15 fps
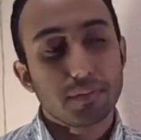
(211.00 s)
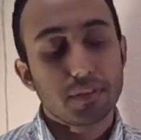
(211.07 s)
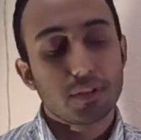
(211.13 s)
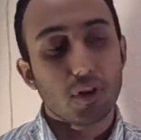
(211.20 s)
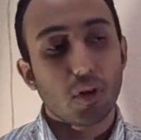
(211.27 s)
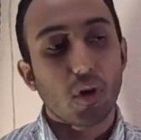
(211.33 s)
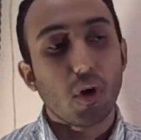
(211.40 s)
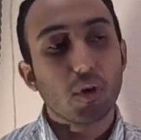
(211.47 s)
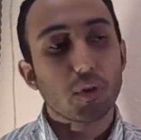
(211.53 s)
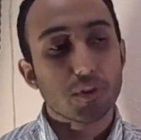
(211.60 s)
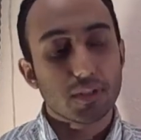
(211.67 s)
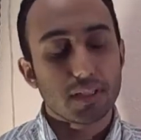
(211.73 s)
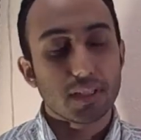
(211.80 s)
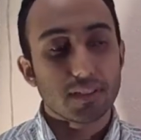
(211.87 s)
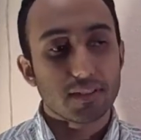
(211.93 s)
So all
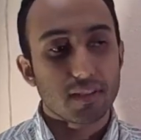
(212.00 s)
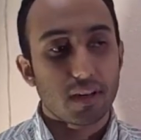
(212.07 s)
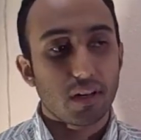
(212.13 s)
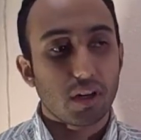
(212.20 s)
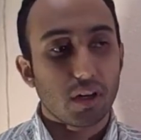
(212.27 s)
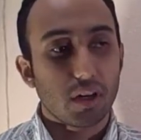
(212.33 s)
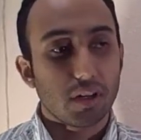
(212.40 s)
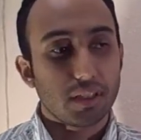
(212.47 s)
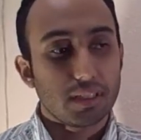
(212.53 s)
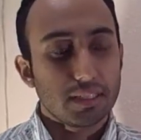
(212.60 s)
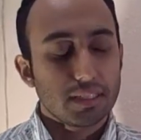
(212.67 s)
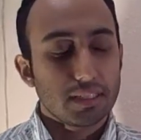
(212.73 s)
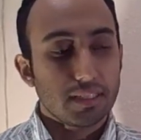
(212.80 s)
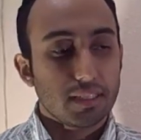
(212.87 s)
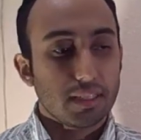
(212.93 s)
those things are,
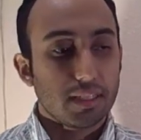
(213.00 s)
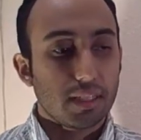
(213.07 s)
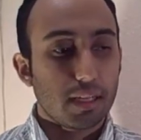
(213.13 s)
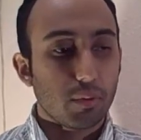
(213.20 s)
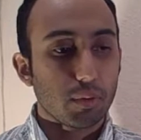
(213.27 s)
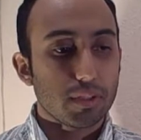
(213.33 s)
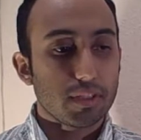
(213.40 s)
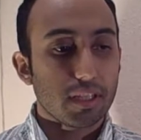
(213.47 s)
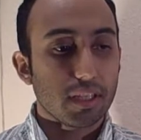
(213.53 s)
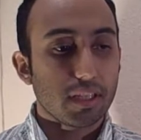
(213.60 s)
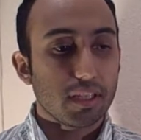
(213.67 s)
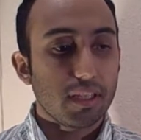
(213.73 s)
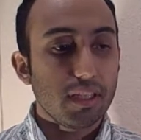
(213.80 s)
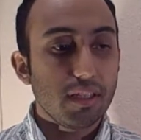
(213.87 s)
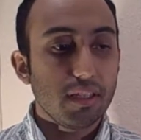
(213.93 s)
I would say,
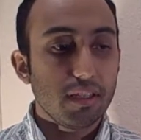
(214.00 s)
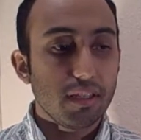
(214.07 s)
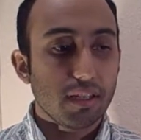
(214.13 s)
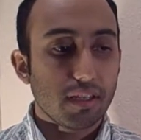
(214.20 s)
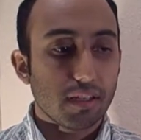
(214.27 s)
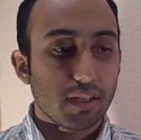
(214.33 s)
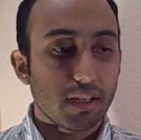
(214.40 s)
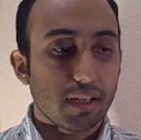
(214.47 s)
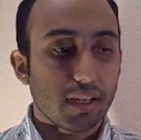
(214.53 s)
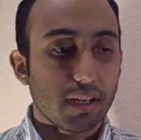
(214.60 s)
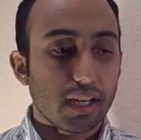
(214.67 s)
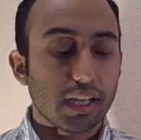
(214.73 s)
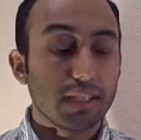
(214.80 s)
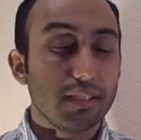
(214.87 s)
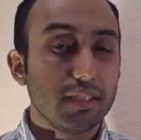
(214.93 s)
key
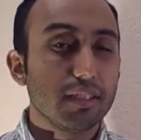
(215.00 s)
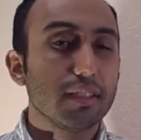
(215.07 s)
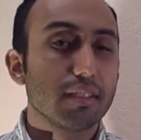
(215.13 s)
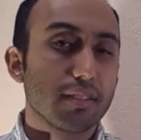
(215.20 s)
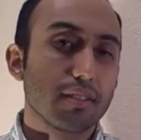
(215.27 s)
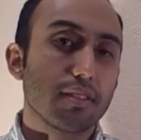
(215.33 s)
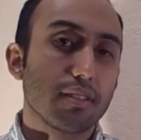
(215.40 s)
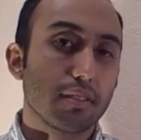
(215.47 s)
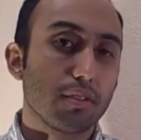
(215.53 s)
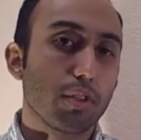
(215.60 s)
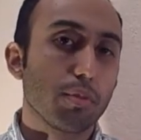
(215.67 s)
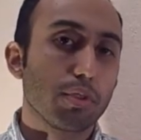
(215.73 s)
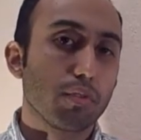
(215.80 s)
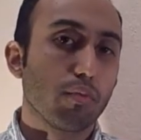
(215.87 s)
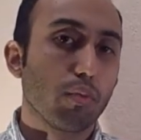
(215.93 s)
ideas in
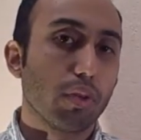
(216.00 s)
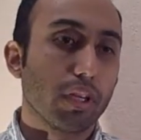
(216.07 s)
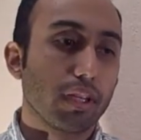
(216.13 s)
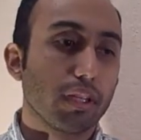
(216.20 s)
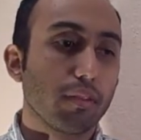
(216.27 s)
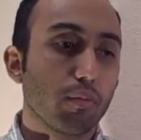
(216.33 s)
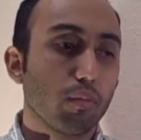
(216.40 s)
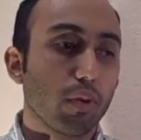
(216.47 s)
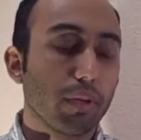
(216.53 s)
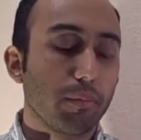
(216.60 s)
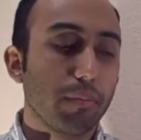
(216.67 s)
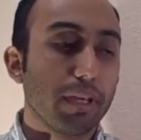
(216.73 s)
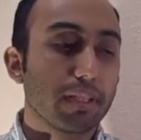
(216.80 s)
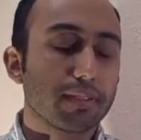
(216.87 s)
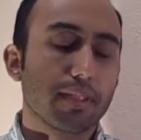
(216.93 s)
terms of
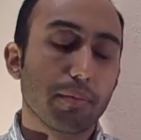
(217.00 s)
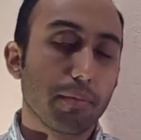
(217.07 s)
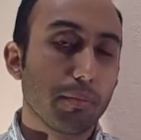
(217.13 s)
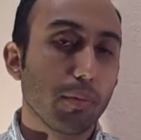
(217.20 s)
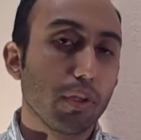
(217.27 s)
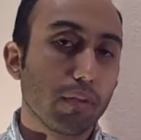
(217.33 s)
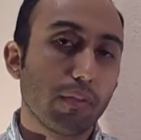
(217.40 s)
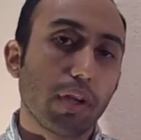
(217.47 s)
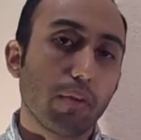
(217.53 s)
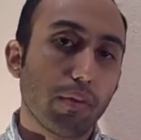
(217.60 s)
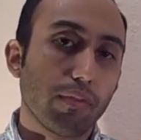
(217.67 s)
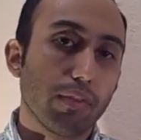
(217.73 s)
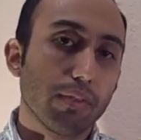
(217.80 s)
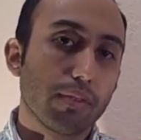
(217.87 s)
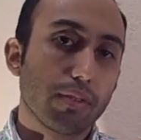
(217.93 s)
what makes up the Bolivarian
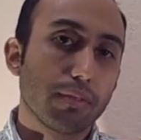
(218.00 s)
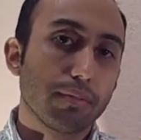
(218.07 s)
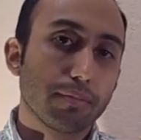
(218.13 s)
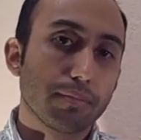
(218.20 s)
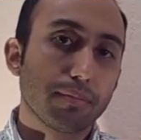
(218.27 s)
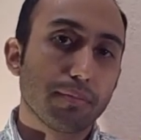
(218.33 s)
Revolution.